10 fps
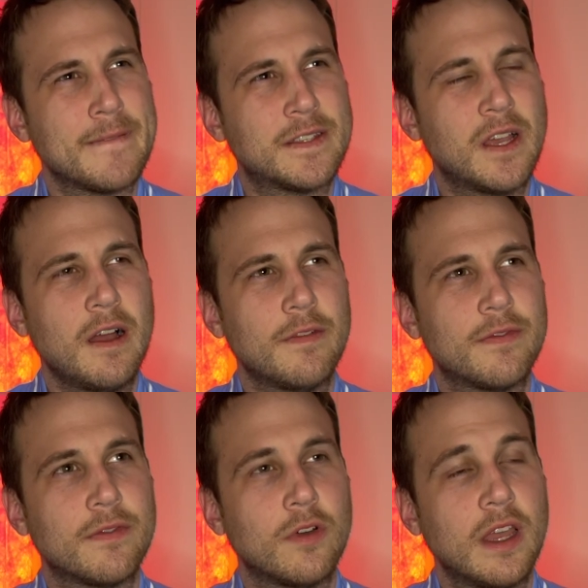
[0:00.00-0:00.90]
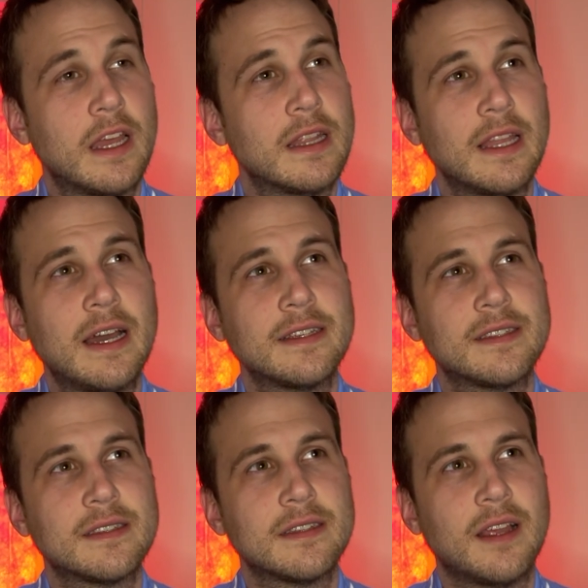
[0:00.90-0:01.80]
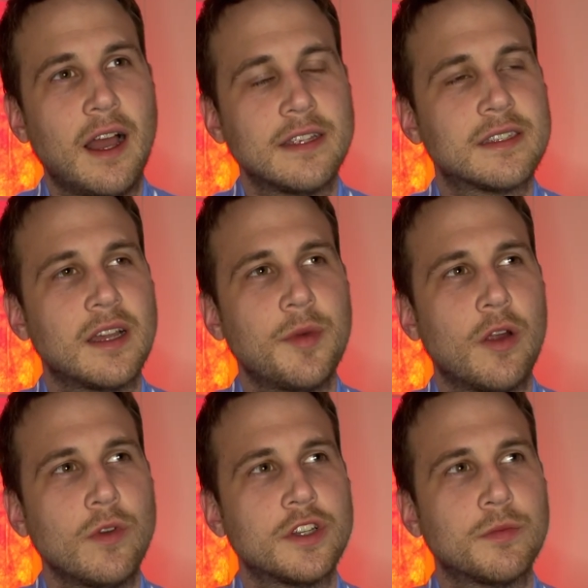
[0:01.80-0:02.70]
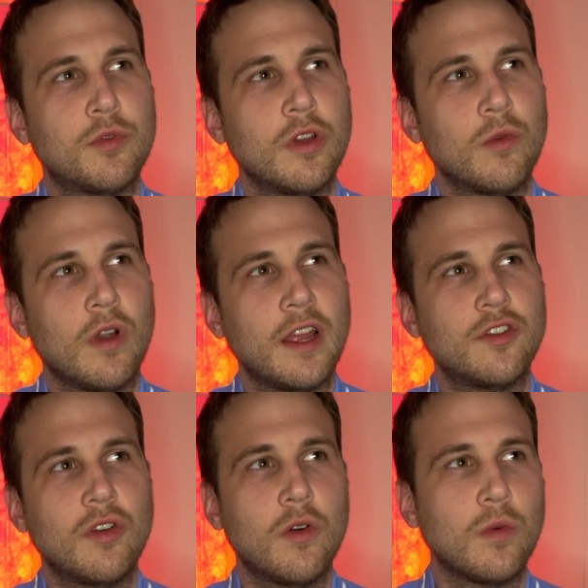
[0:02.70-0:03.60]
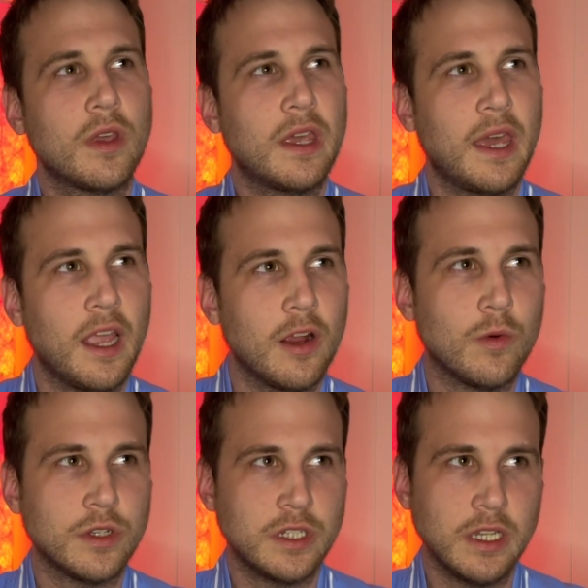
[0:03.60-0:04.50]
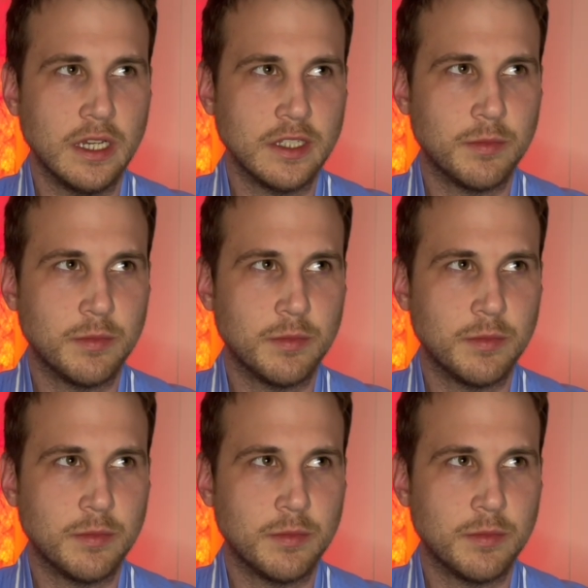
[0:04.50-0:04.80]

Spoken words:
tough. Unless I somehow reach a point where I don't care what she does.